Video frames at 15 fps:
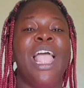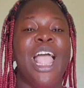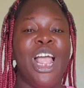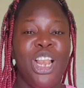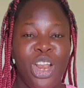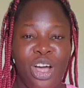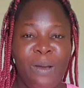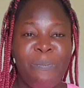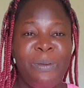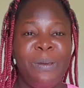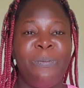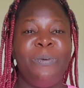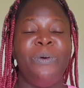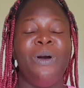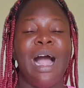a lot of
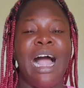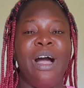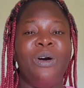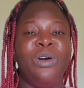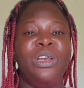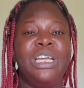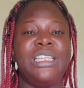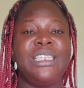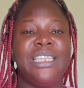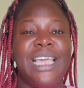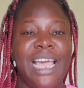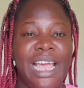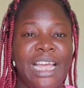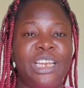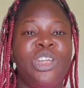people are always
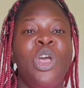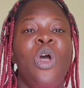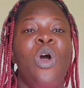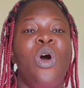scared